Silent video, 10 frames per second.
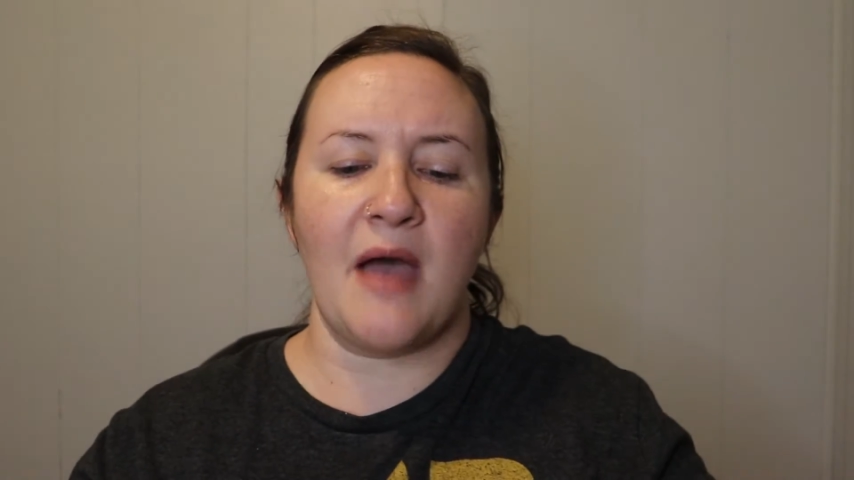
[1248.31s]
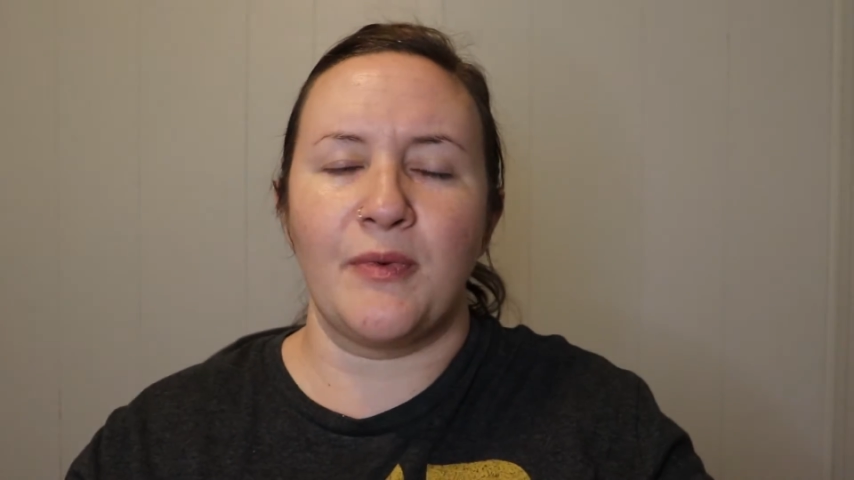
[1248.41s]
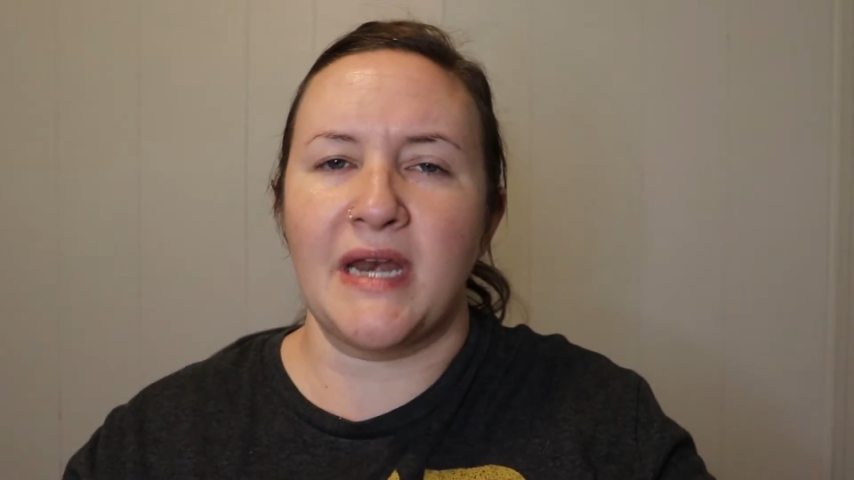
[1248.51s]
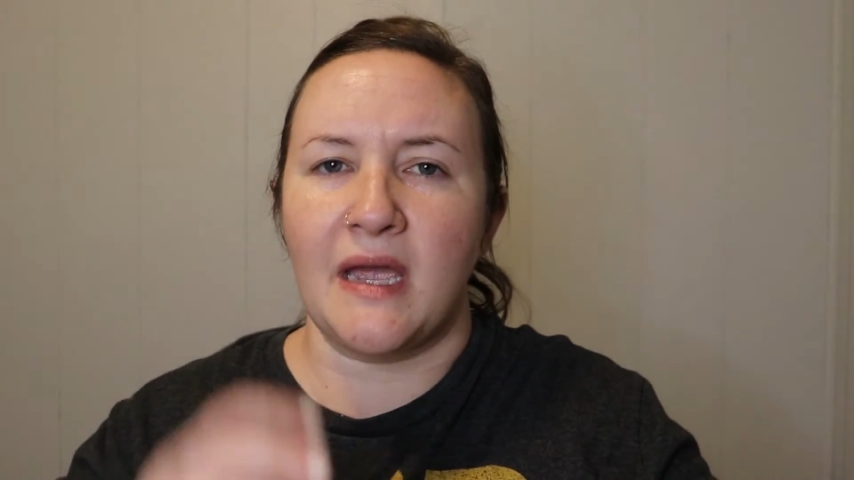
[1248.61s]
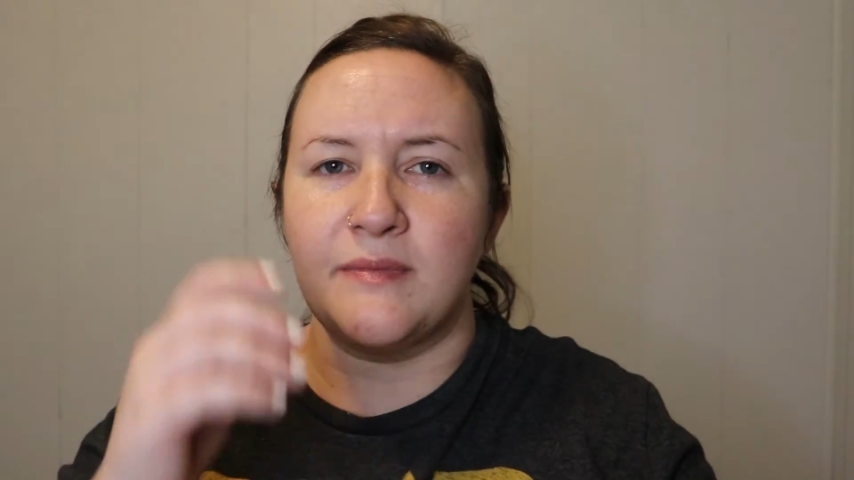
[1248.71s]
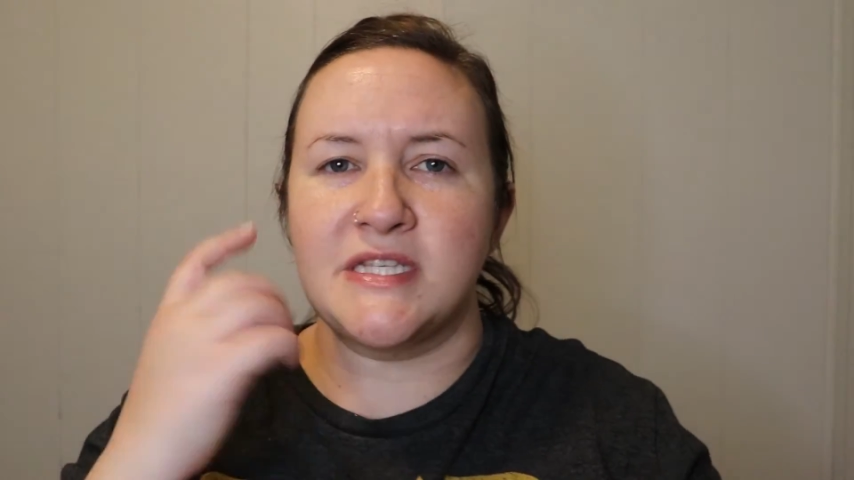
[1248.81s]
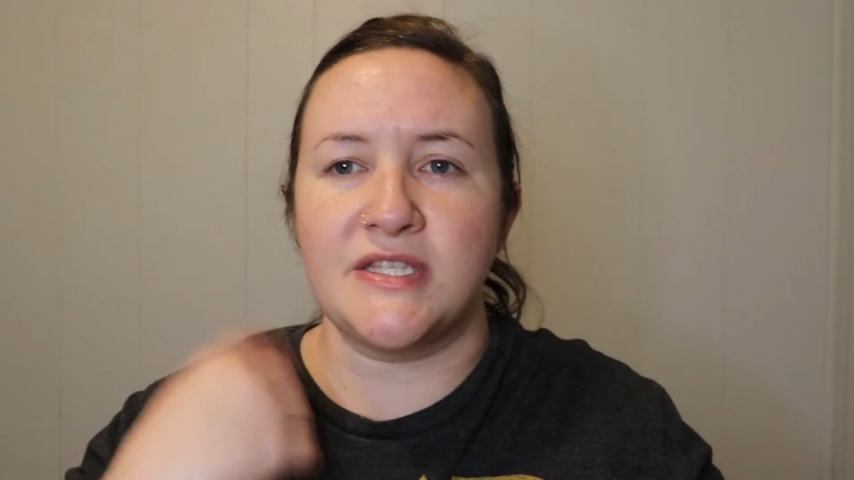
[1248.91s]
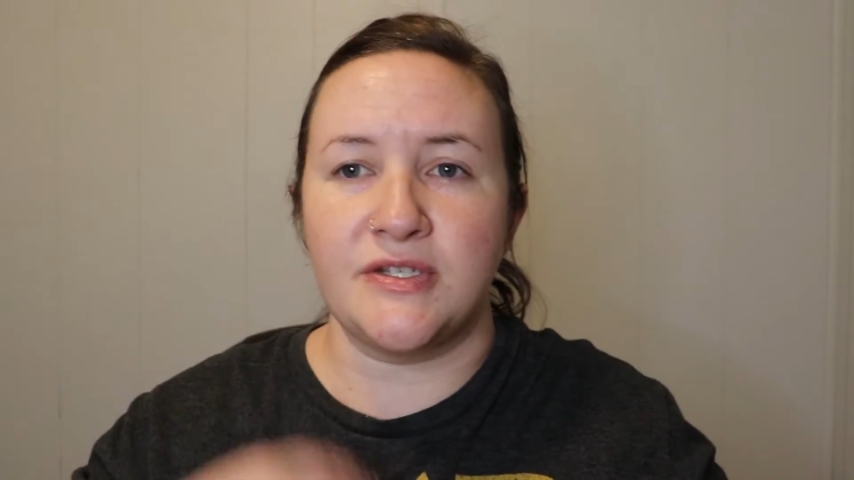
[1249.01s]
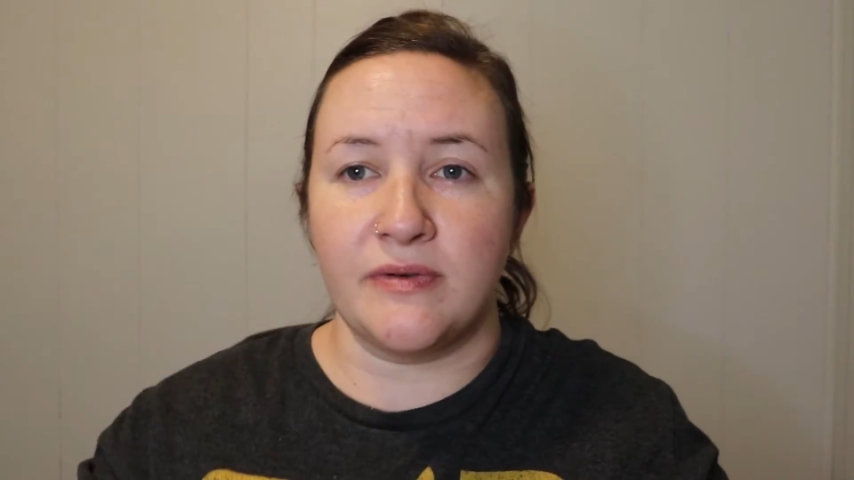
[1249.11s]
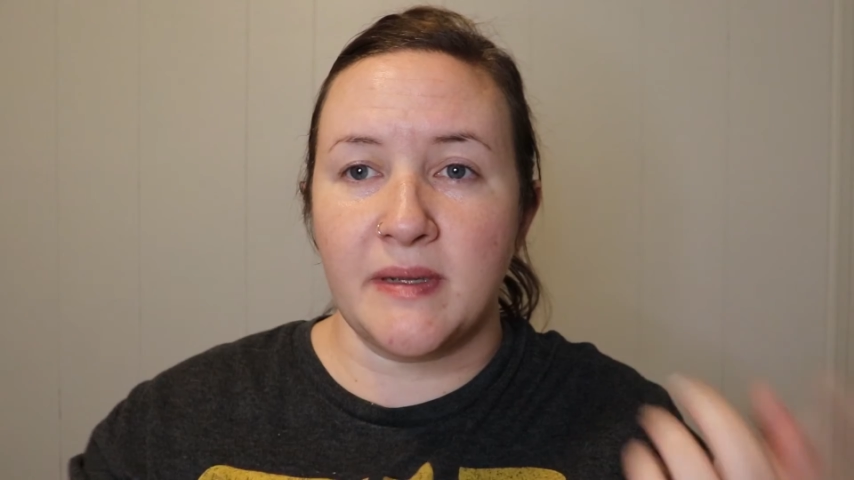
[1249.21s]
When I was
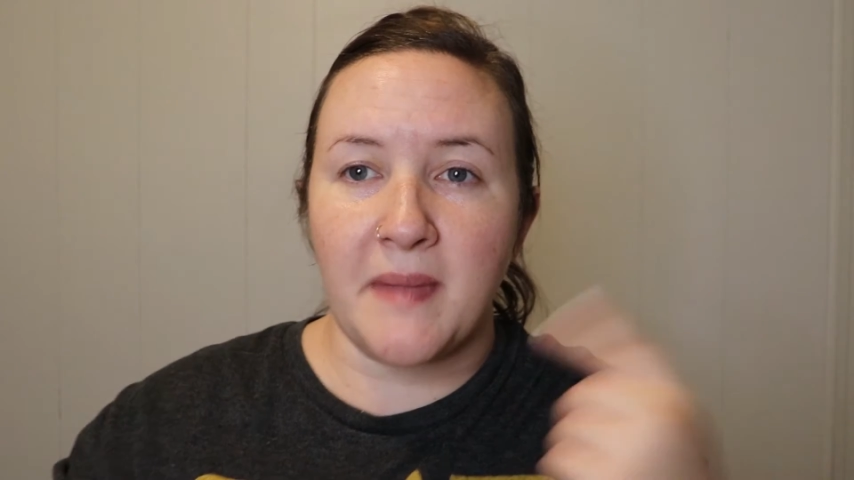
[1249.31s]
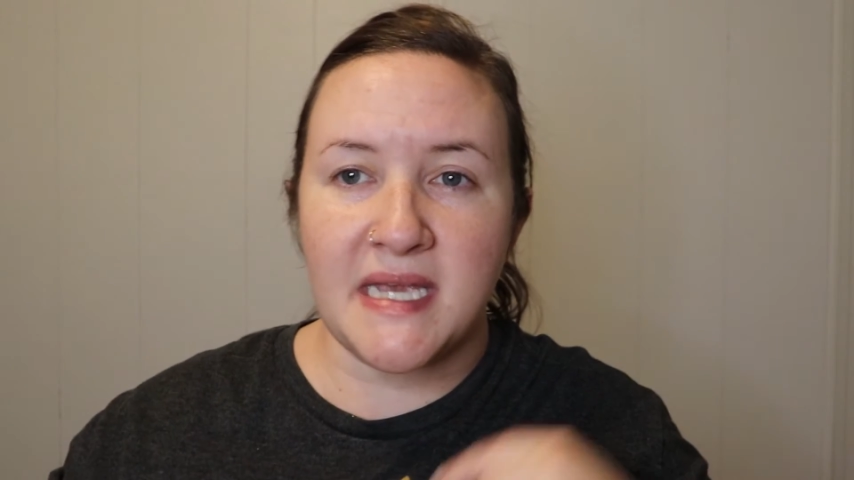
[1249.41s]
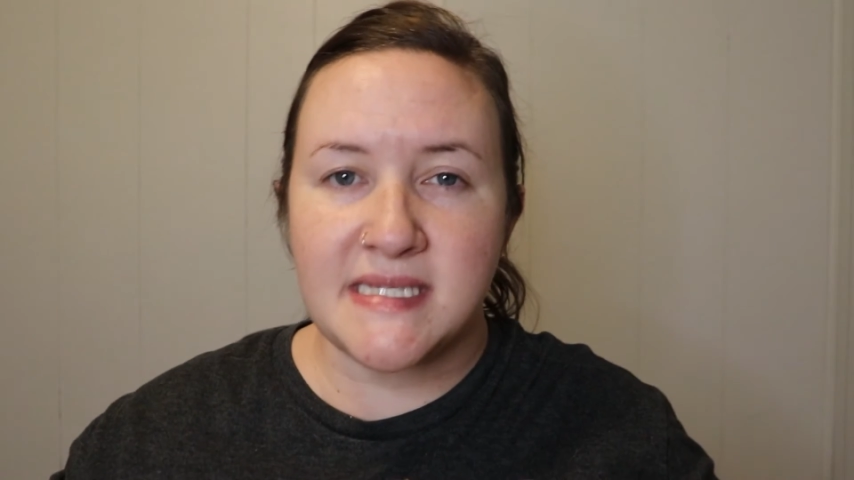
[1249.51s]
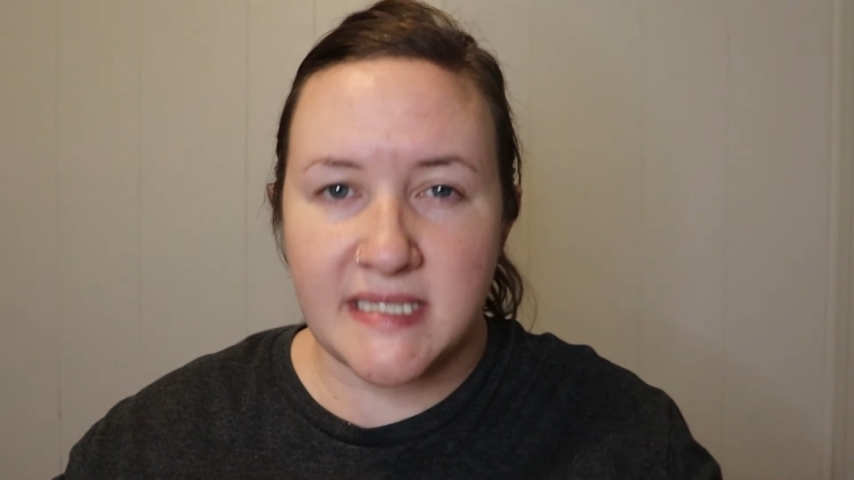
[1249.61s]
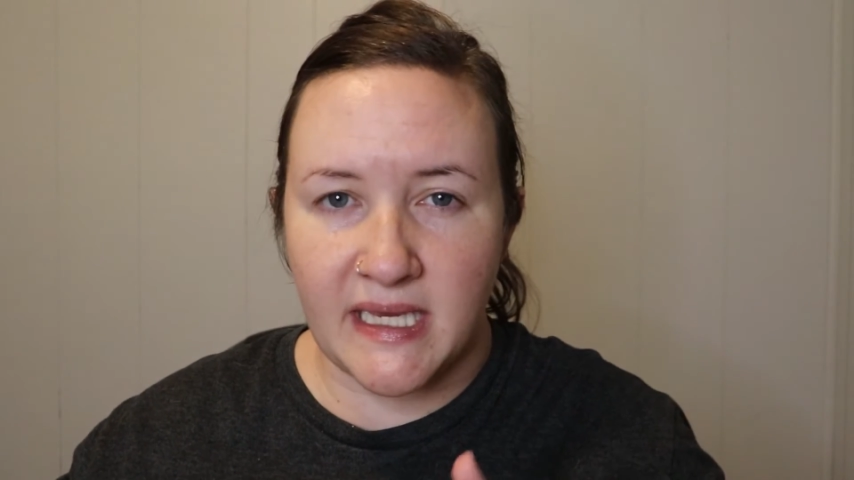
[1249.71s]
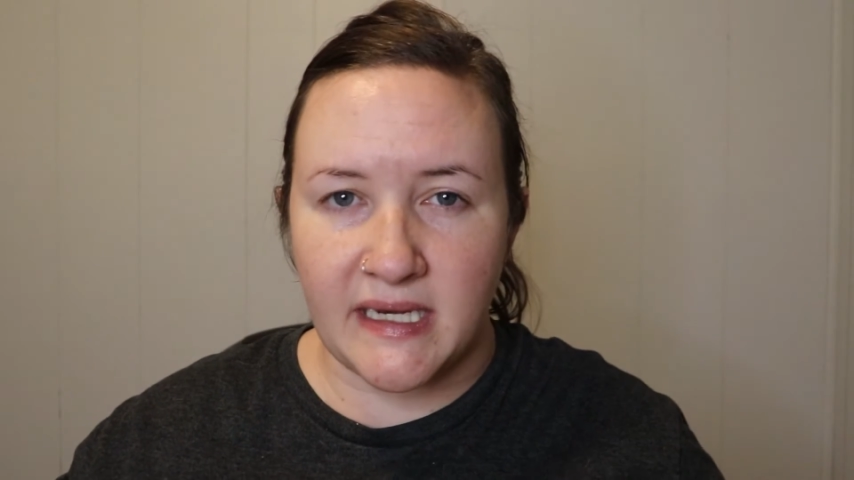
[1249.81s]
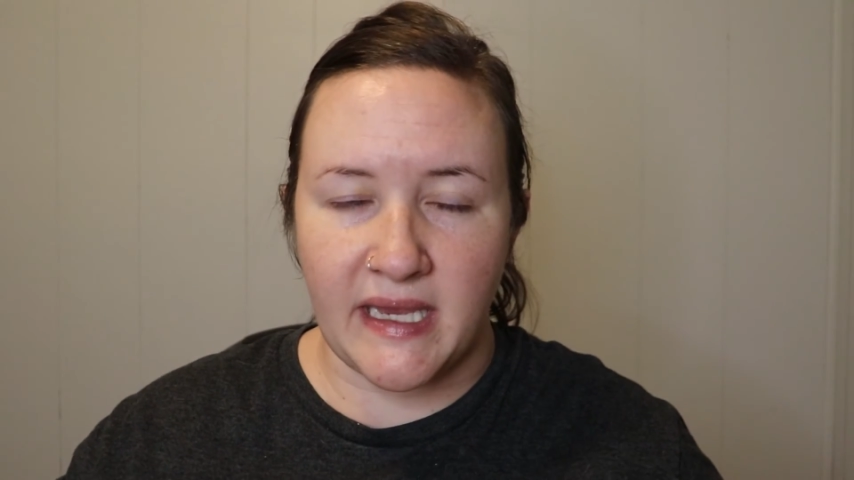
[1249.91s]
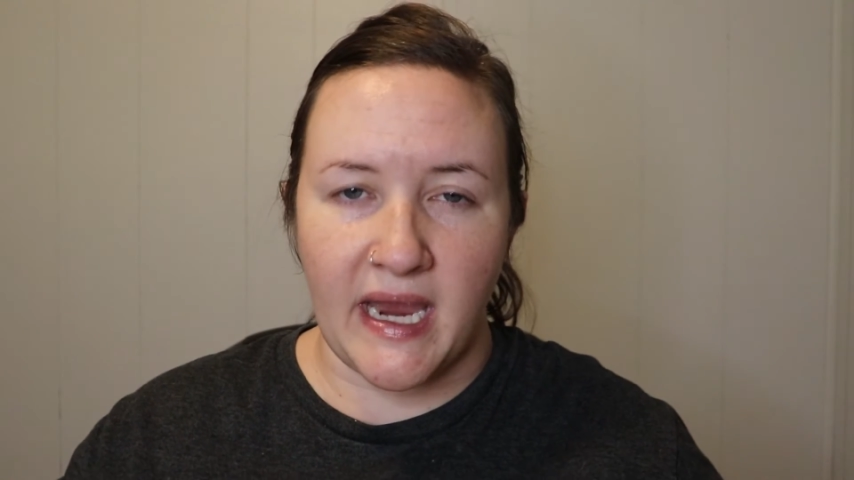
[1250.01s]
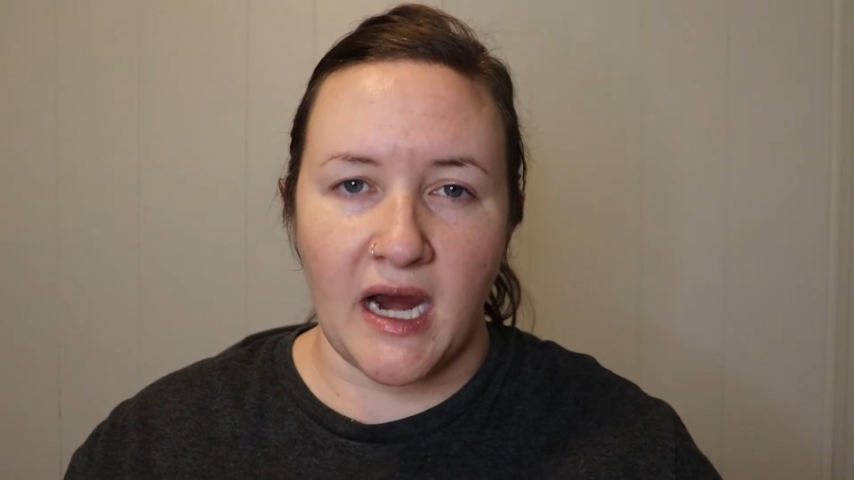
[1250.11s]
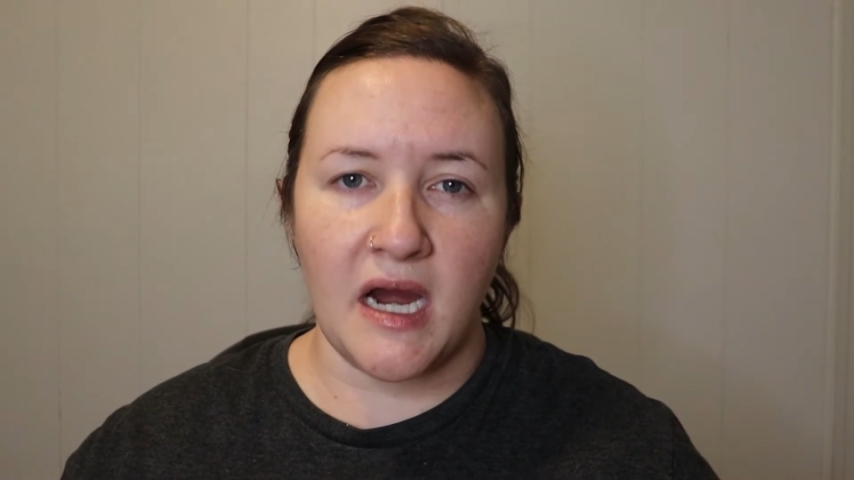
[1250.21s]
doing my
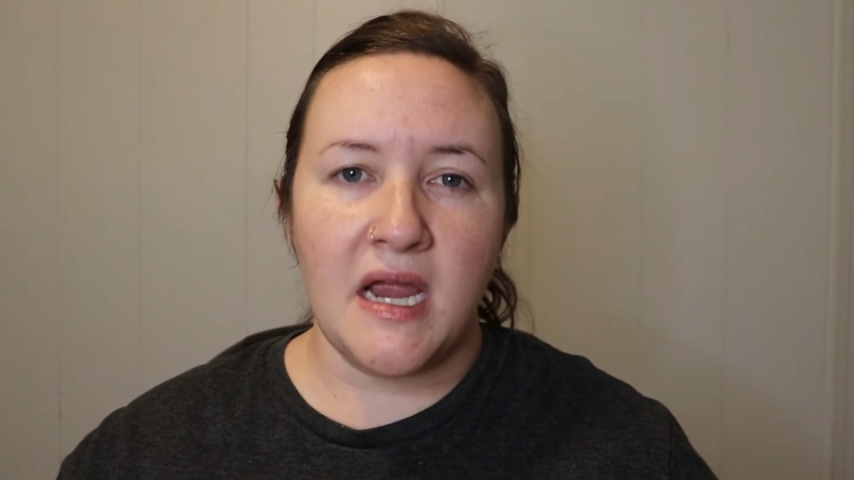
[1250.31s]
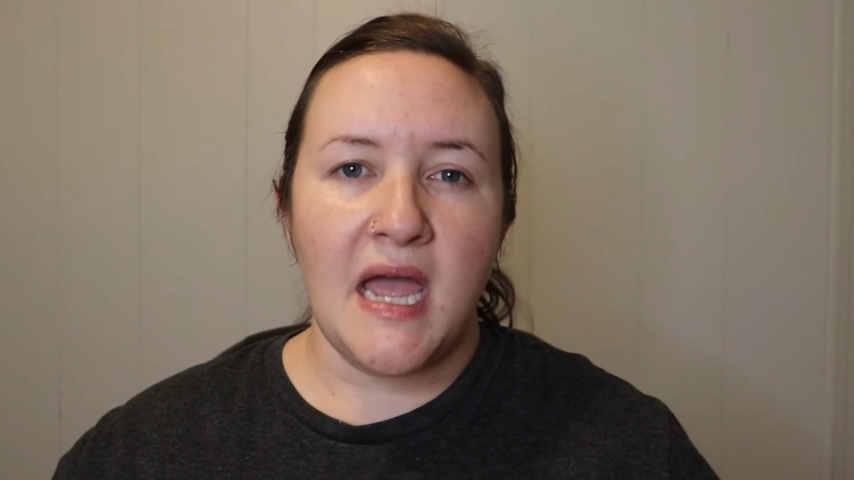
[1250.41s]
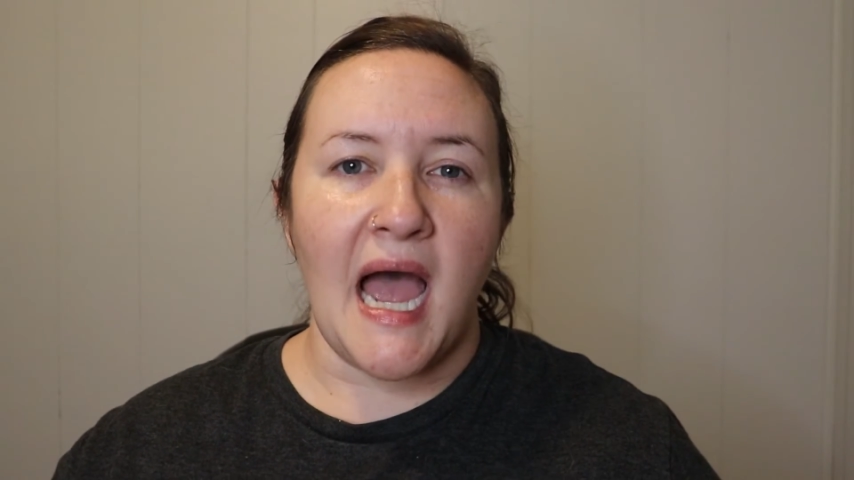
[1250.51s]
skincare,